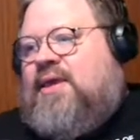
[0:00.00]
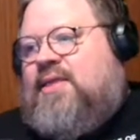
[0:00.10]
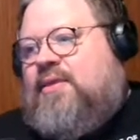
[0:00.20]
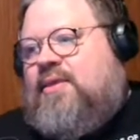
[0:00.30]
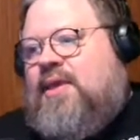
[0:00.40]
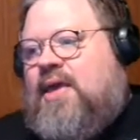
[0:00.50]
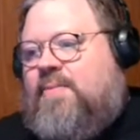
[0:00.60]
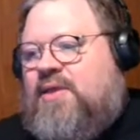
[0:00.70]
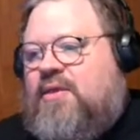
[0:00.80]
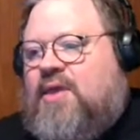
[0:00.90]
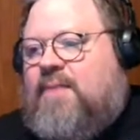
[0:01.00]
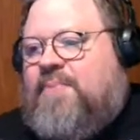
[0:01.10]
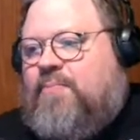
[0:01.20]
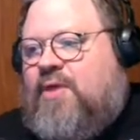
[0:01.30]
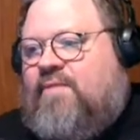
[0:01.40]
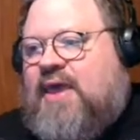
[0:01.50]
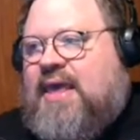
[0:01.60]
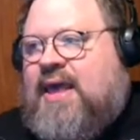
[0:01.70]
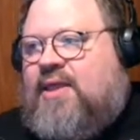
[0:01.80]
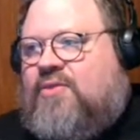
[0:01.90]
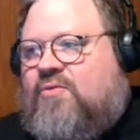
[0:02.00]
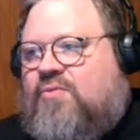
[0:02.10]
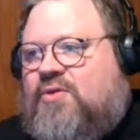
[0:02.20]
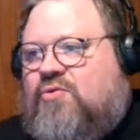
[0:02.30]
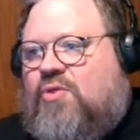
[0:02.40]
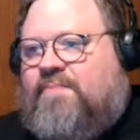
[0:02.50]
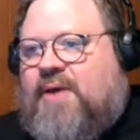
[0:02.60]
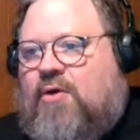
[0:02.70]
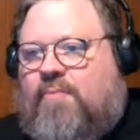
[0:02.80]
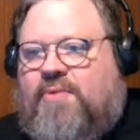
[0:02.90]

And yeah, I mean, you got people have that attitude where there's only power,